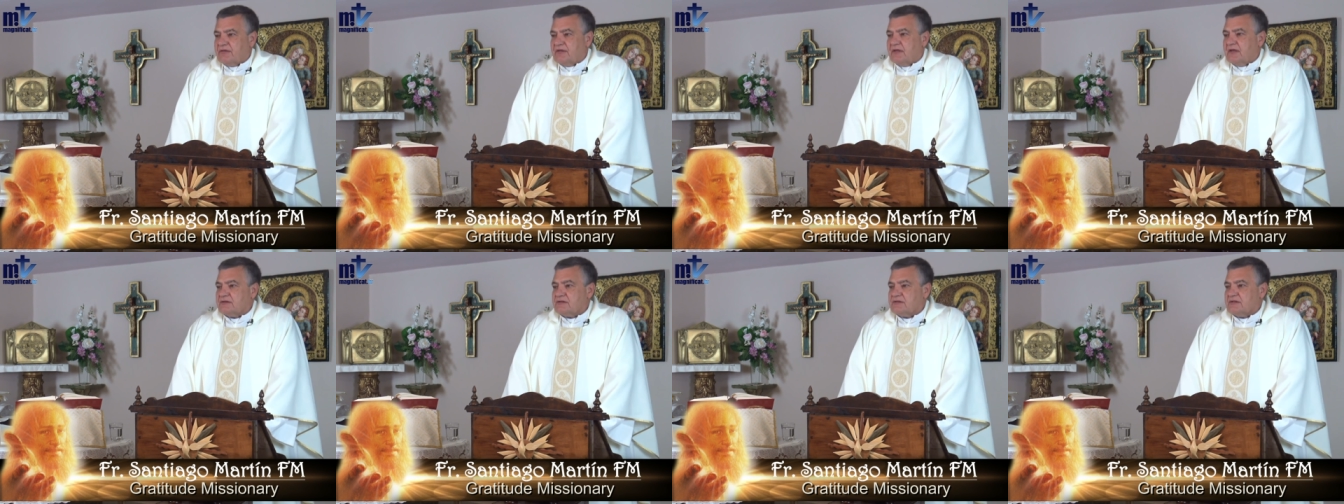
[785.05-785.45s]

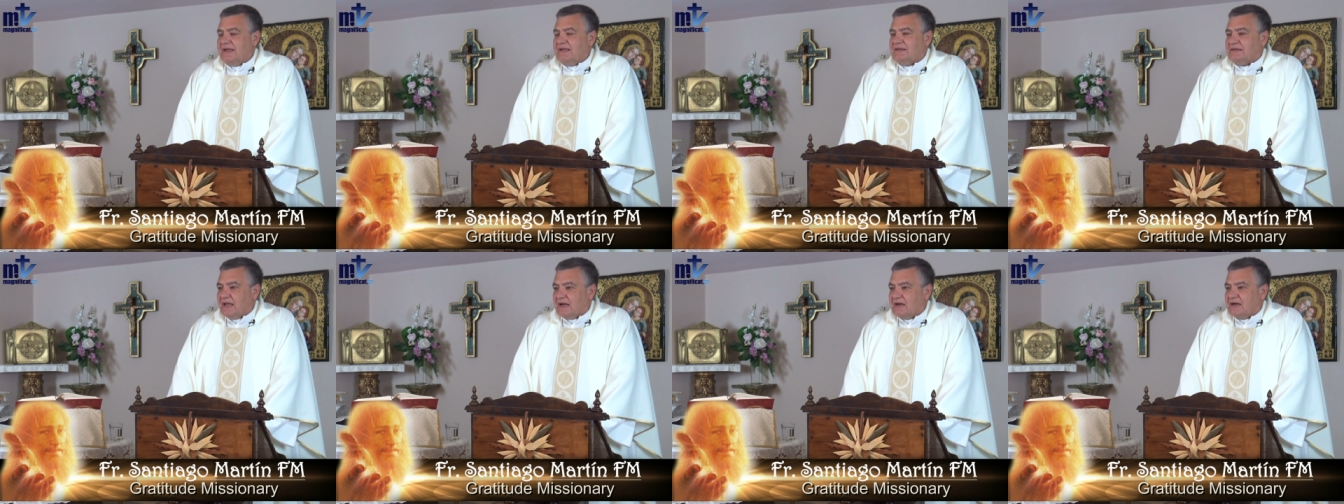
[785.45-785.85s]
Thank
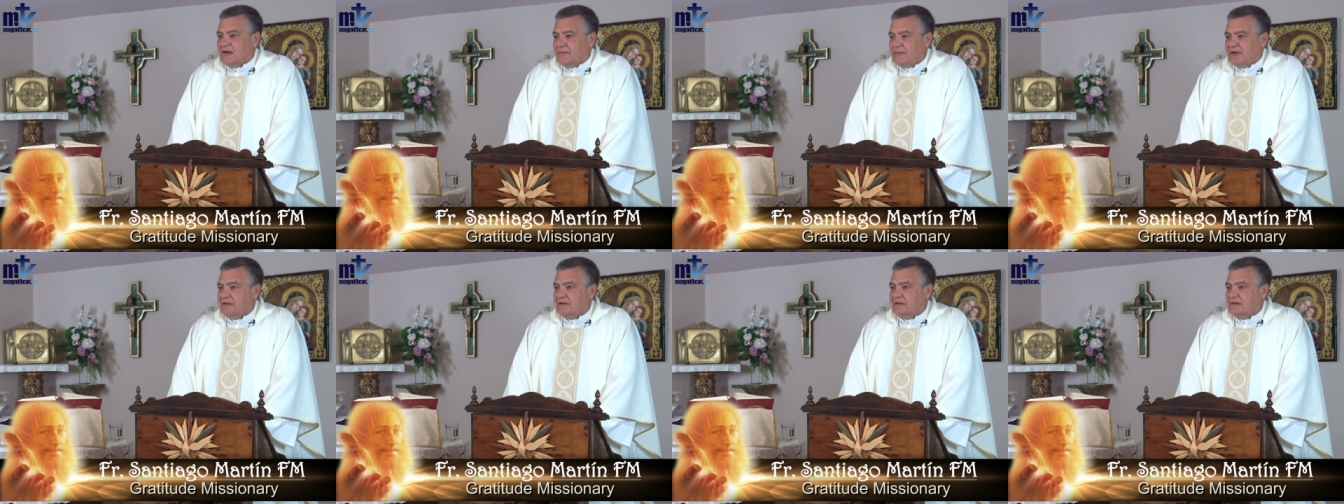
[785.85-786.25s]
you,
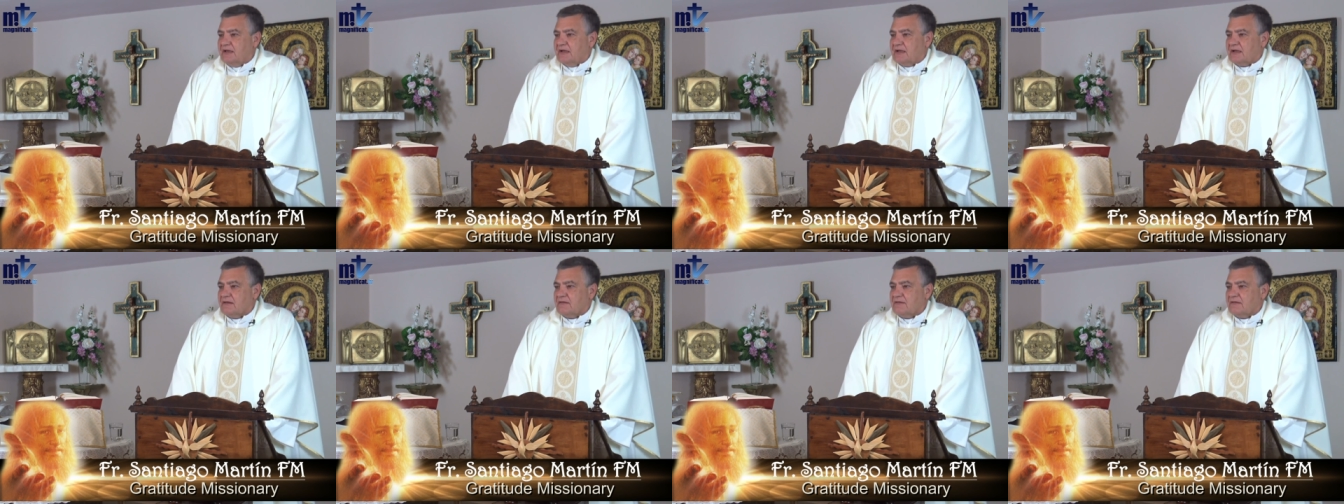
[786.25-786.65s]
Lord.
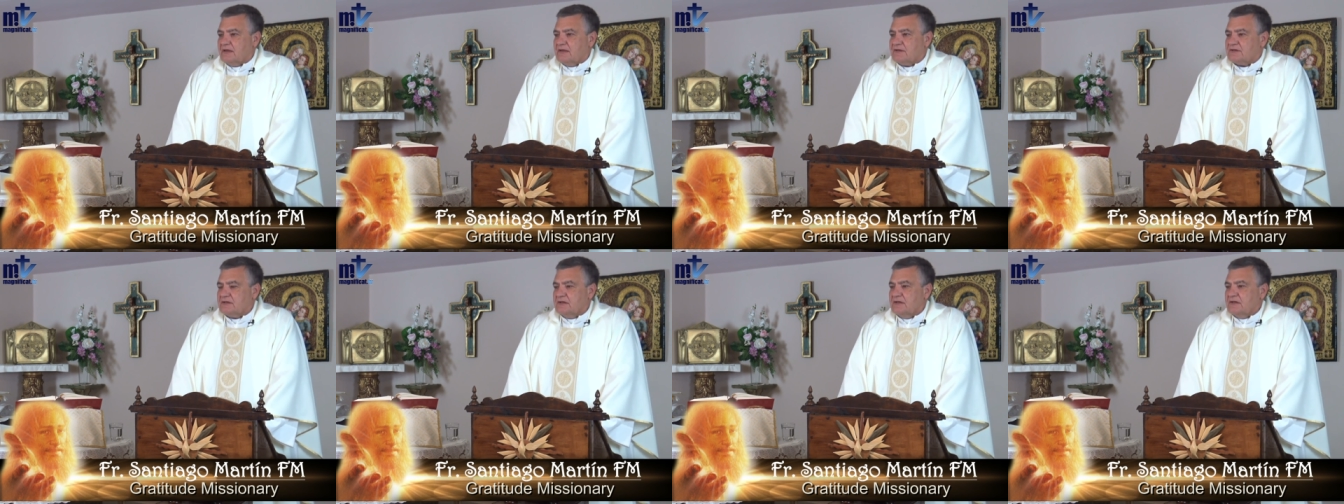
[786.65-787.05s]

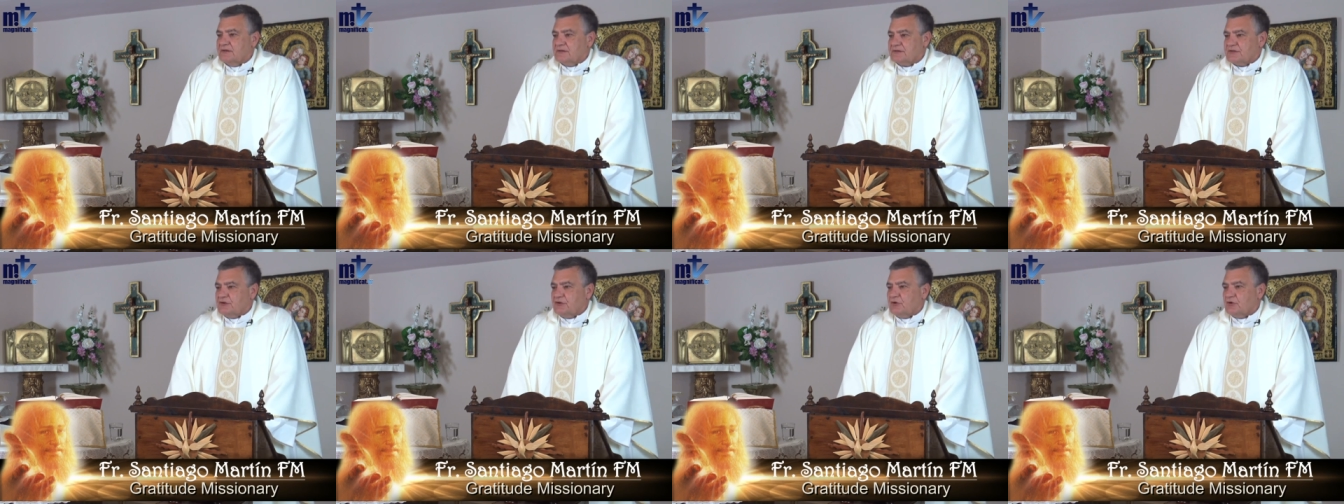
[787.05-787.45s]
Eternally
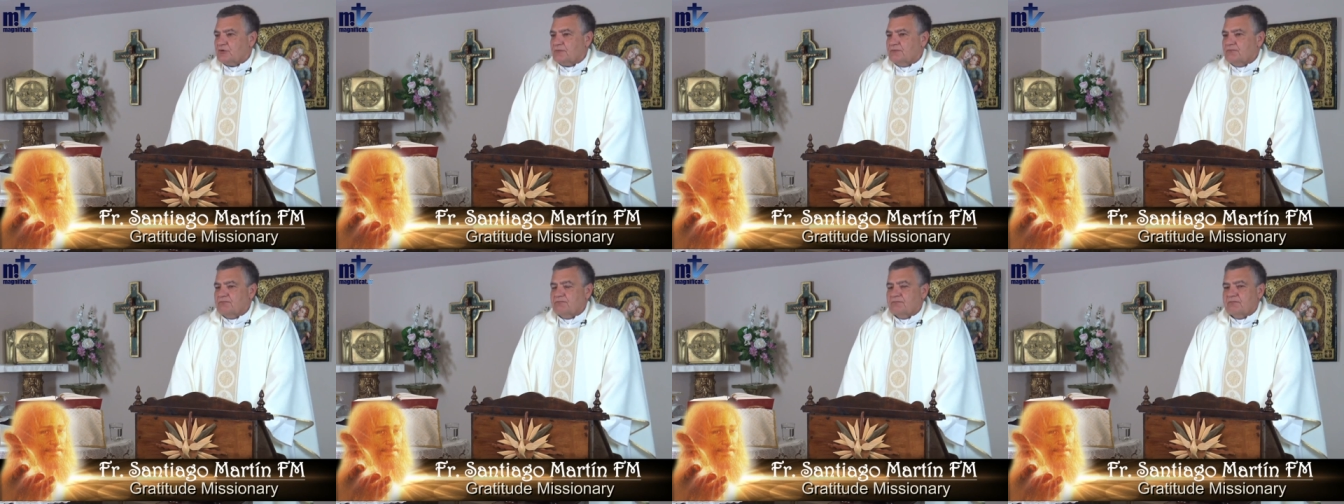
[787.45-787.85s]
thank you,
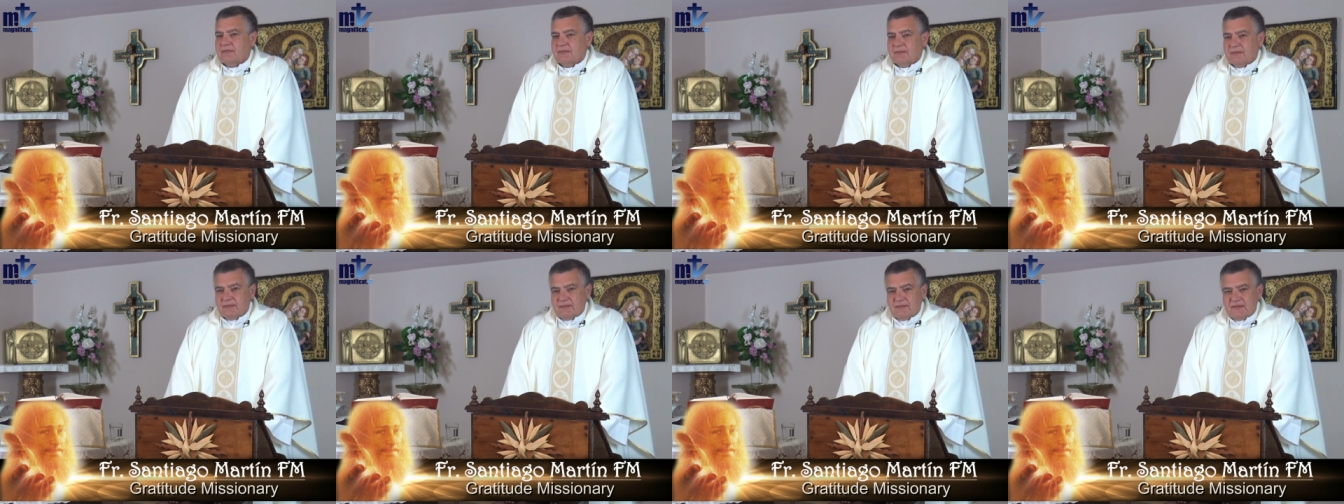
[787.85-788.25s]
Lord.
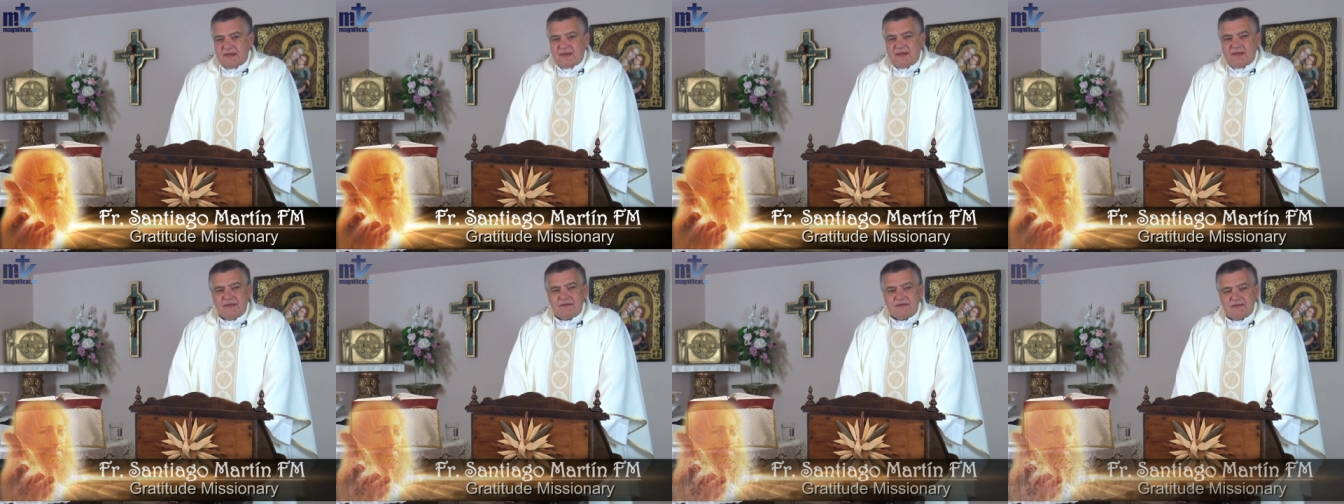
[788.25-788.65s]

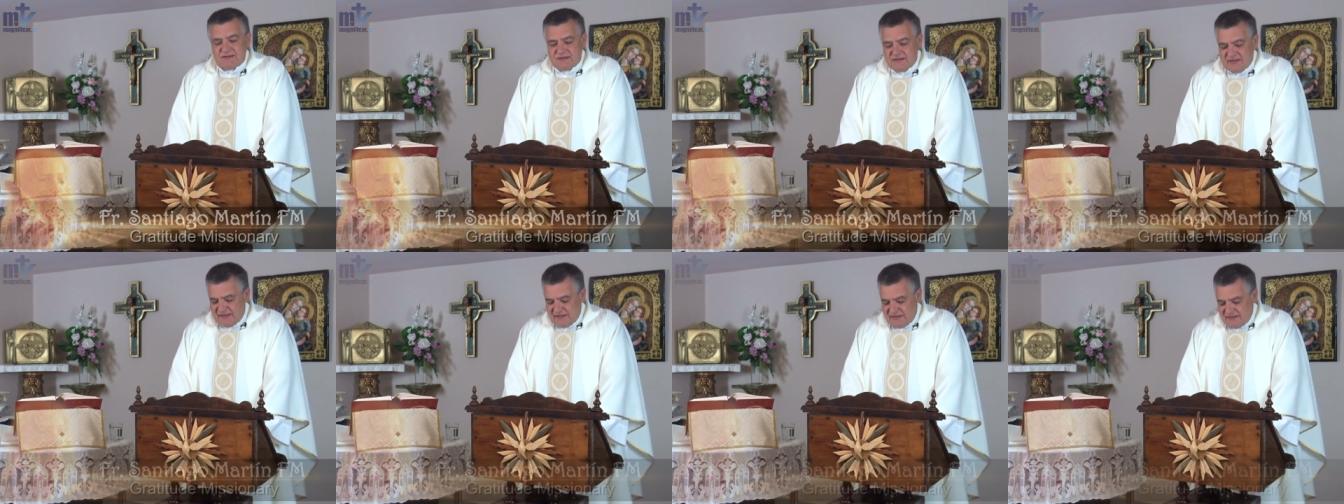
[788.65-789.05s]

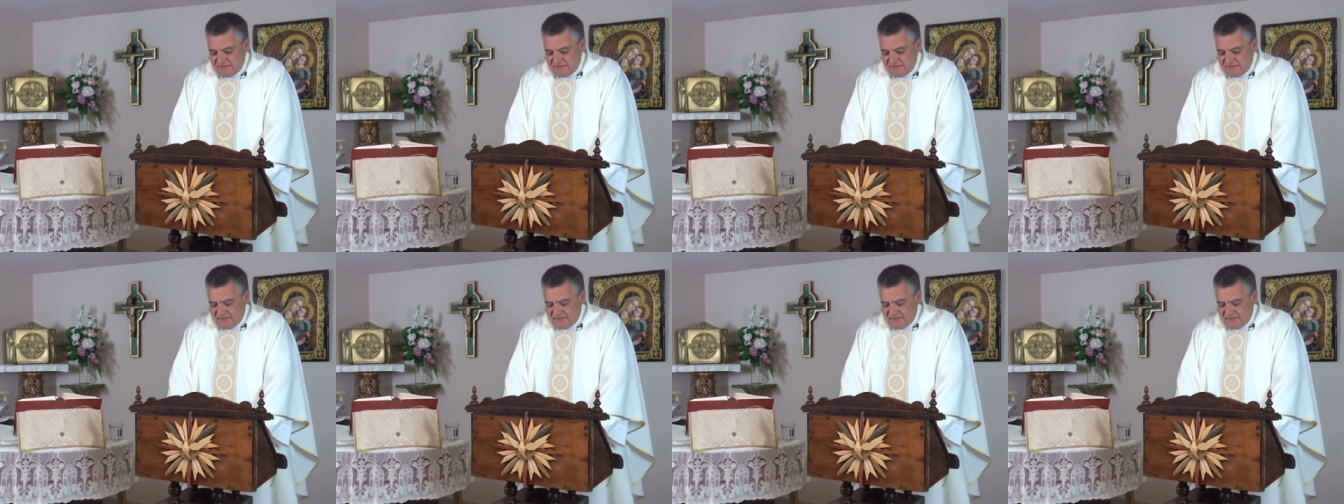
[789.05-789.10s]
Amen.